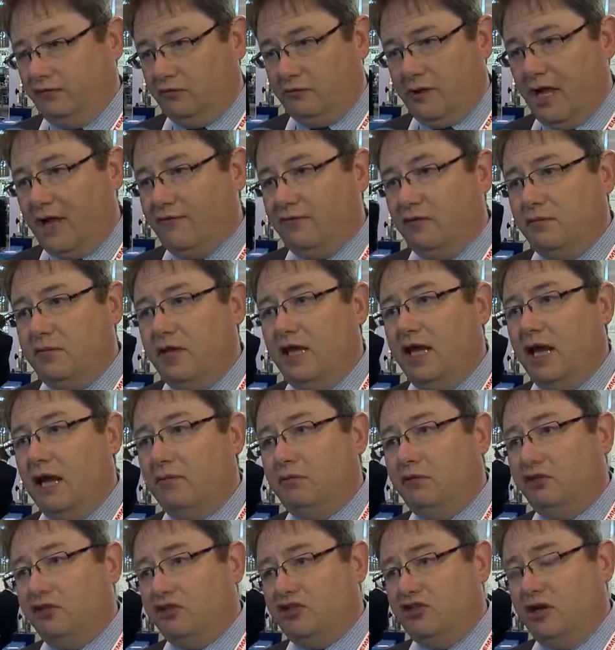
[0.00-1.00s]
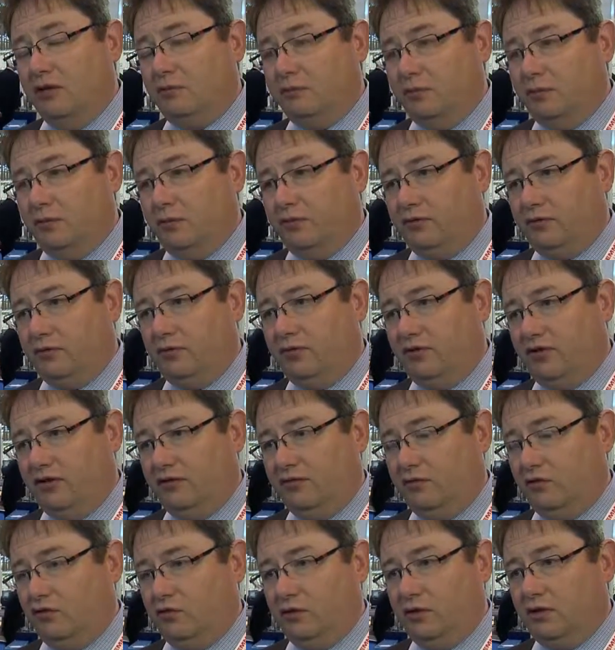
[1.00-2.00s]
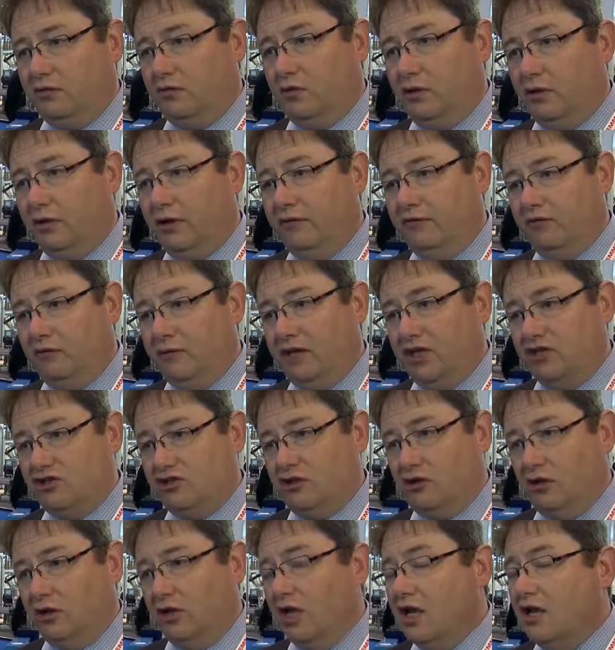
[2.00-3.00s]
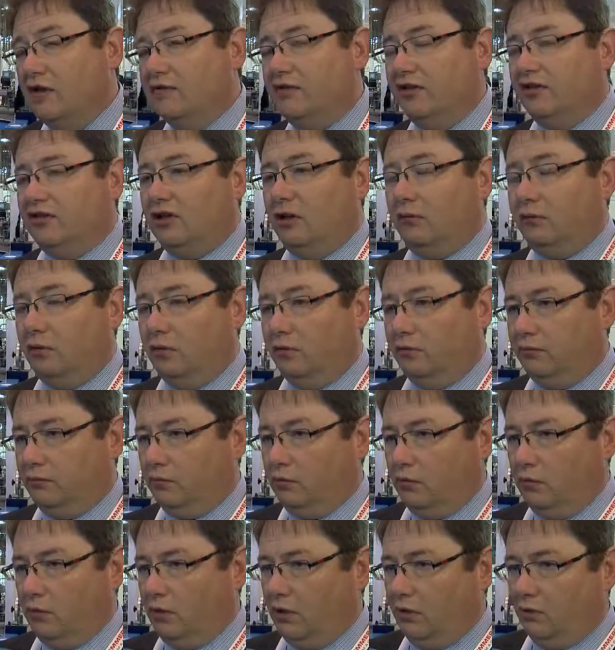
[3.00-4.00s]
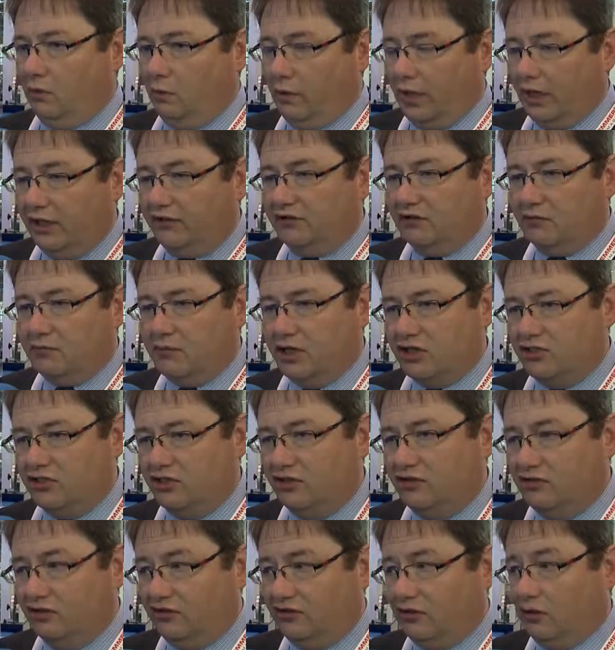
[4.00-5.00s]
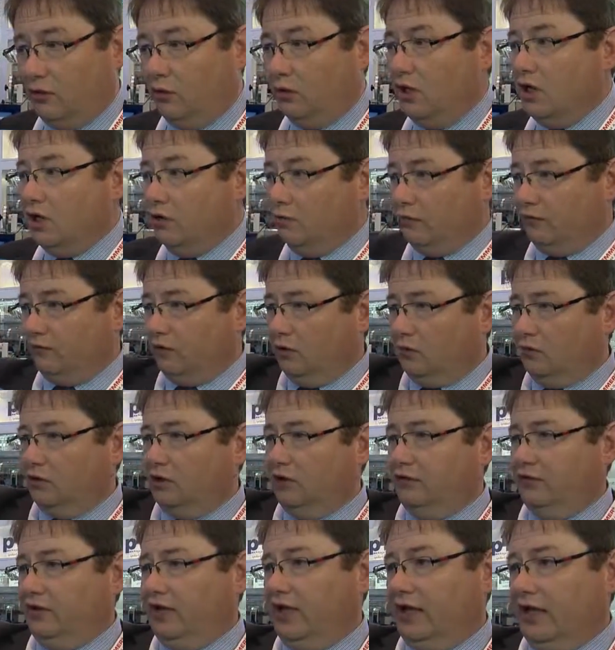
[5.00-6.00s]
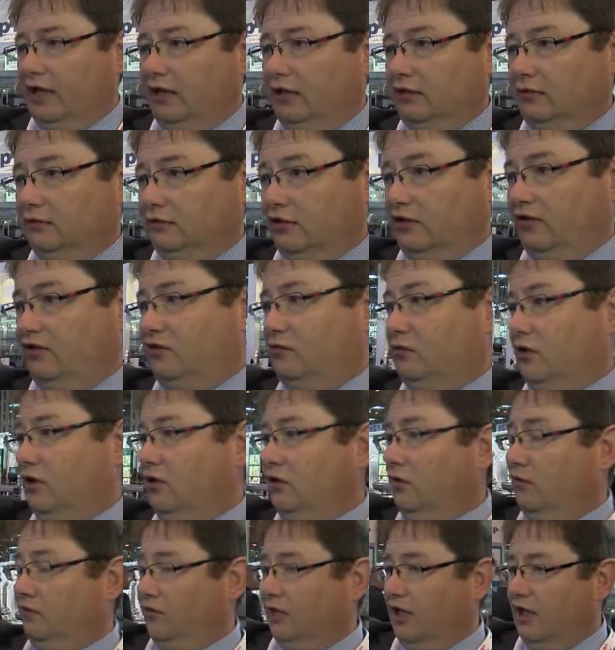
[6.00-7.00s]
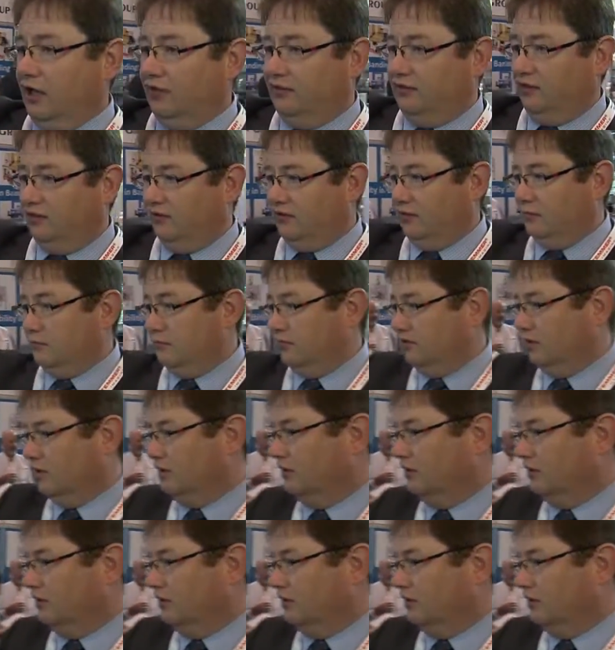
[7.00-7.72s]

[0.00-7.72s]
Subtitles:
ever being able to ship systems with the wrong information on. For example, weights and measures and so on. We've got one over here. This is one of the offline systems.